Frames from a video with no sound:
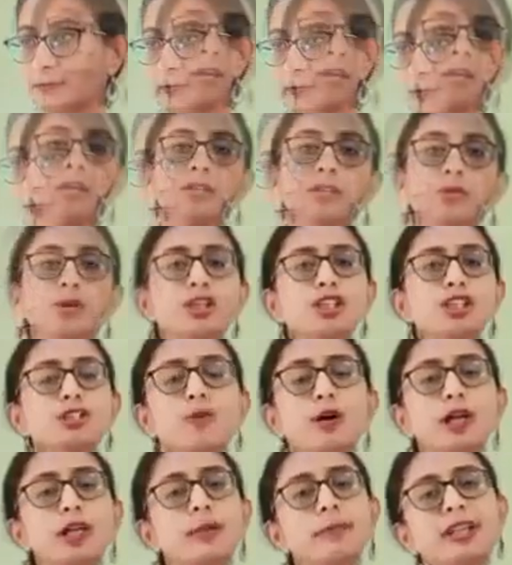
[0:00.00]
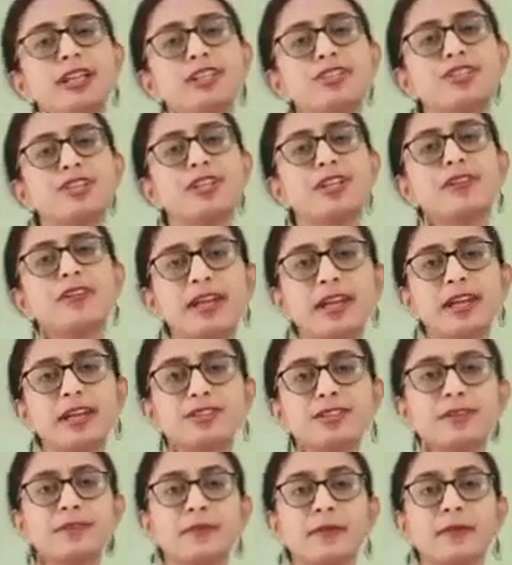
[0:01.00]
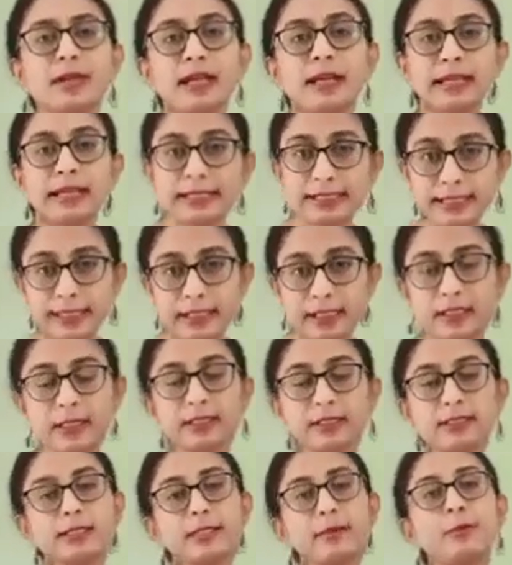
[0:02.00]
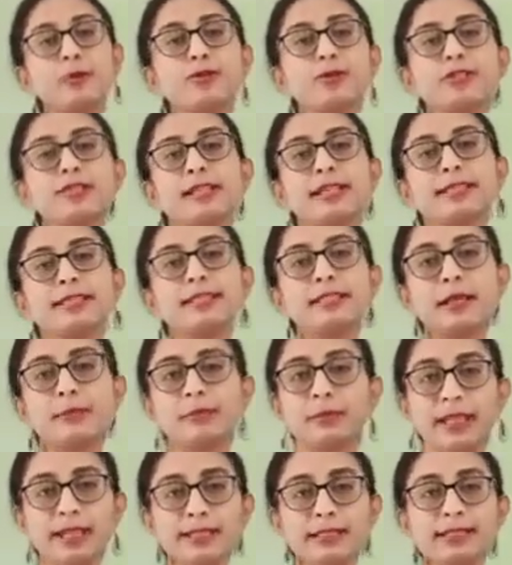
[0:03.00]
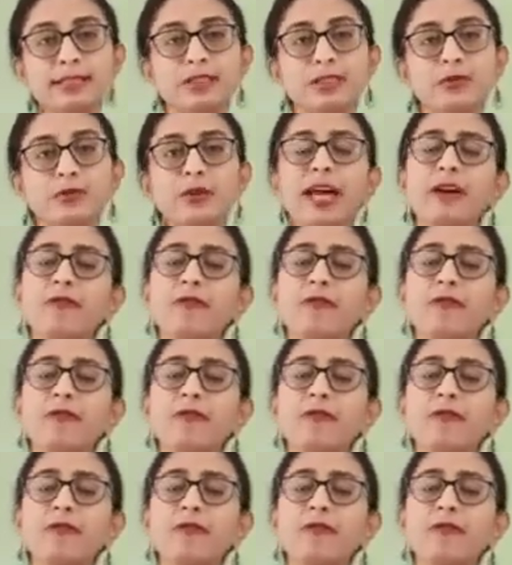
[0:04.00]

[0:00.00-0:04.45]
So what is polymerase chain reaction? See, suppose in some cases we have